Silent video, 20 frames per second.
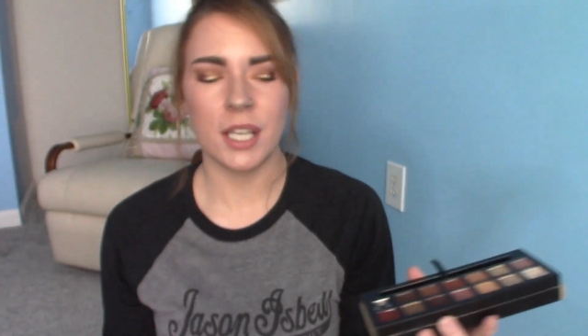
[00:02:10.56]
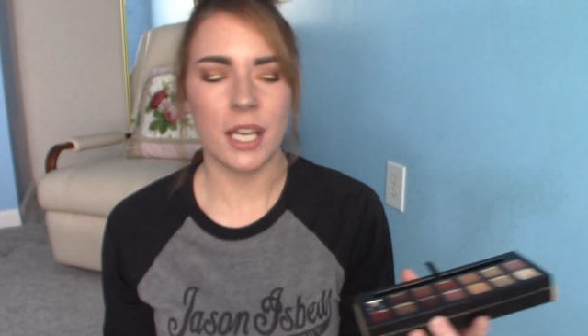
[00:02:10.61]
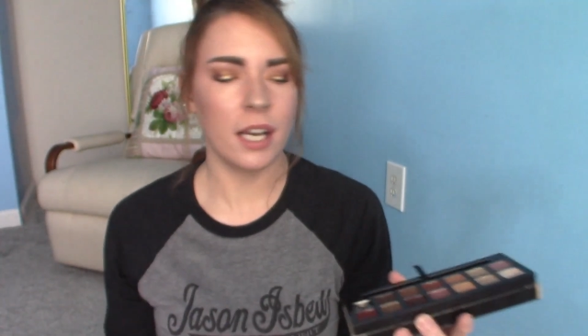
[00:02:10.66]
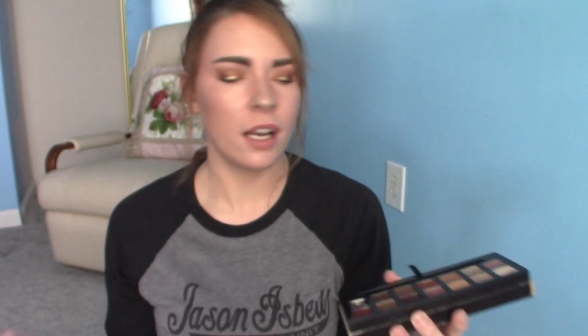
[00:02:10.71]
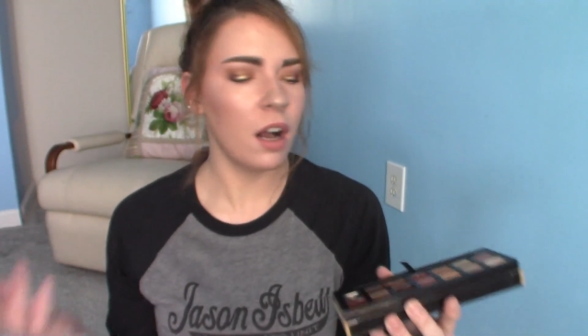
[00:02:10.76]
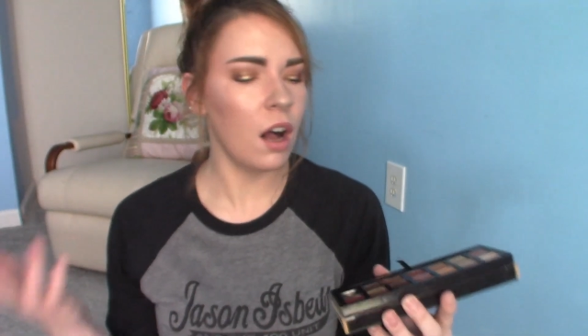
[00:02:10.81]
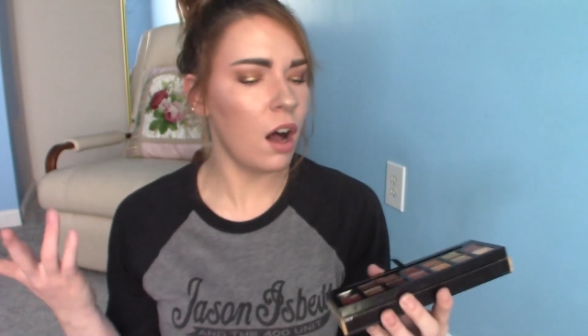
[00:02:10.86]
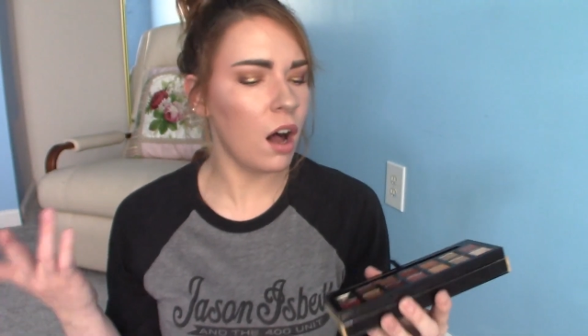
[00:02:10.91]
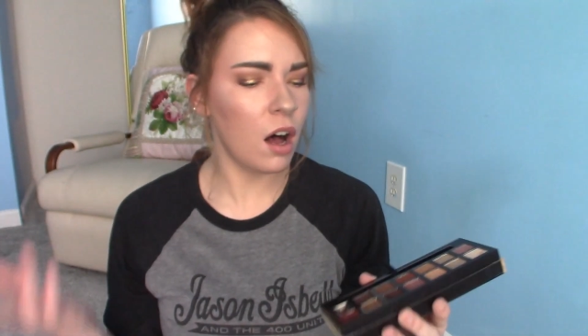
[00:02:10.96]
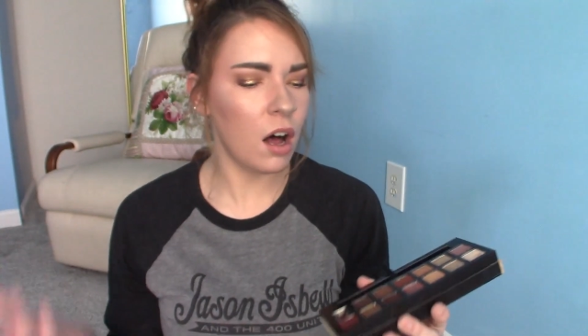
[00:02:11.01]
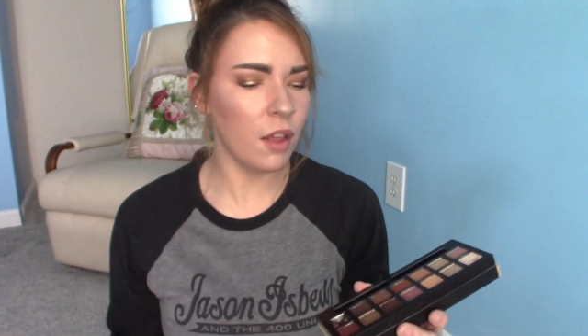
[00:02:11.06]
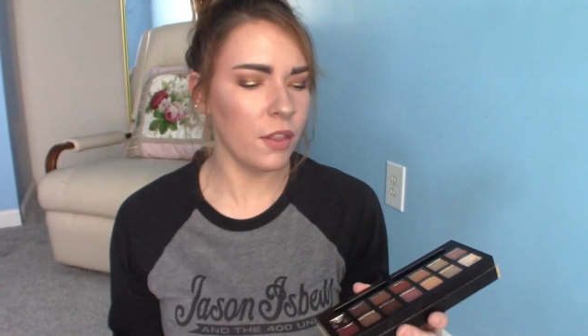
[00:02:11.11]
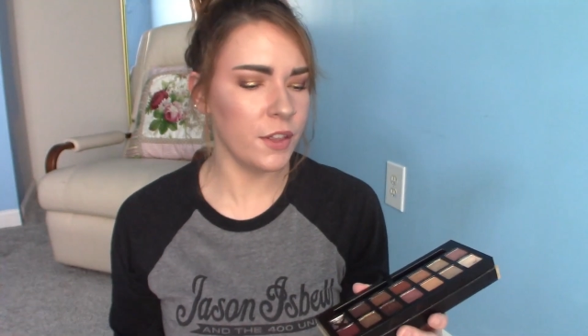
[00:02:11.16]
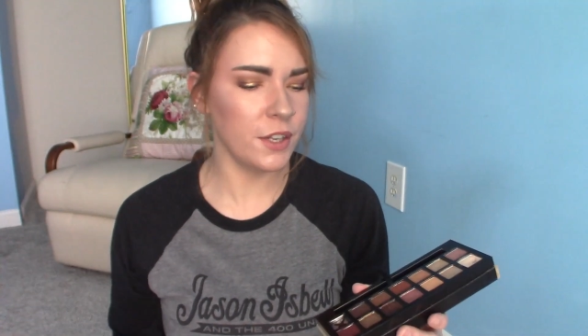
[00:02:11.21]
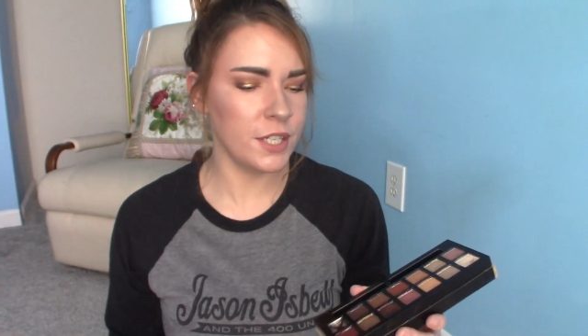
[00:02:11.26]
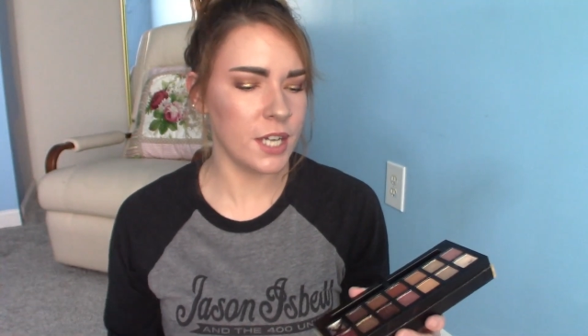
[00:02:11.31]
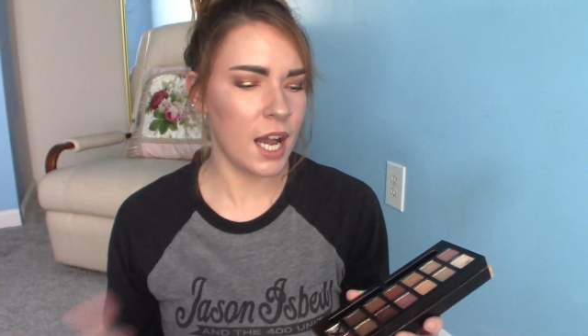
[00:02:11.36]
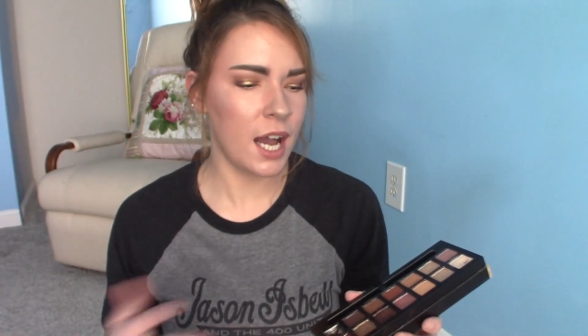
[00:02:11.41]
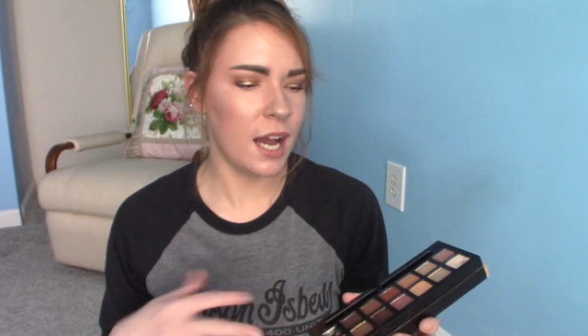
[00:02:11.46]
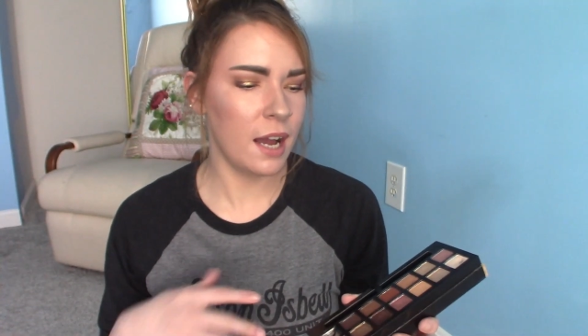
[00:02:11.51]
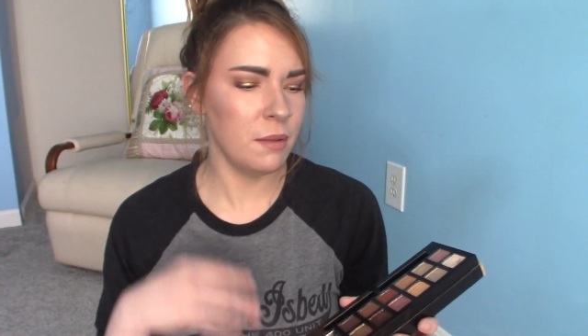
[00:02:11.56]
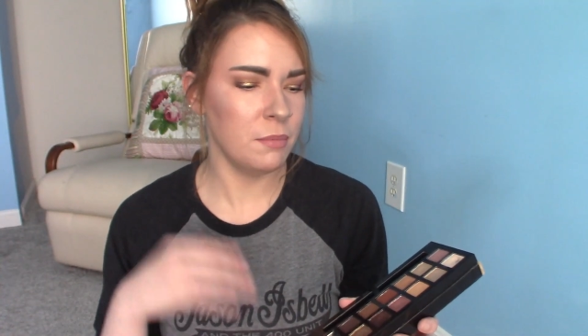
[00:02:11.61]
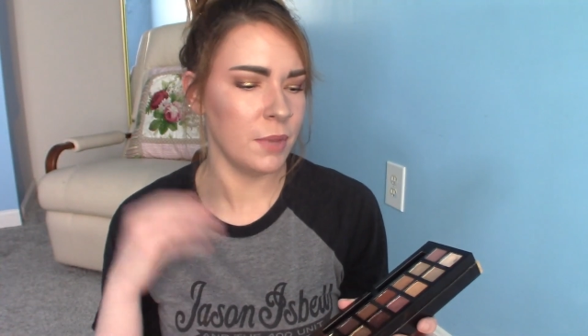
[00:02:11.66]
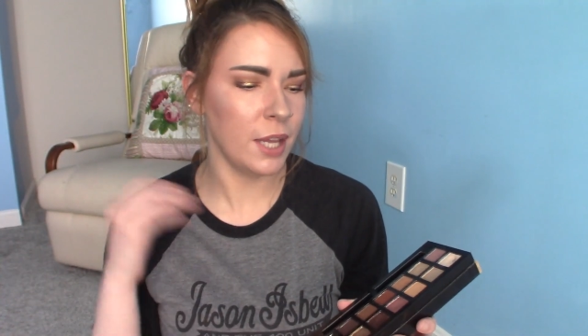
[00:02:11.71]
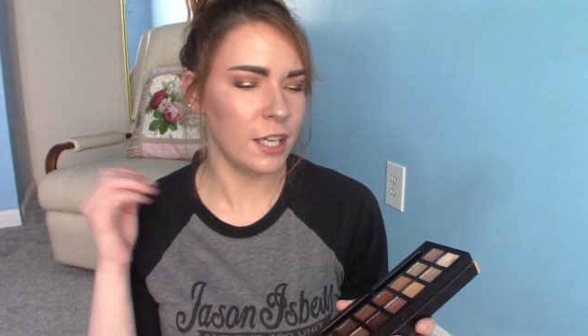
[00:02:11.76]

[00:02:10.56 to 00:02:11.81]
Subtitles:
like all the time,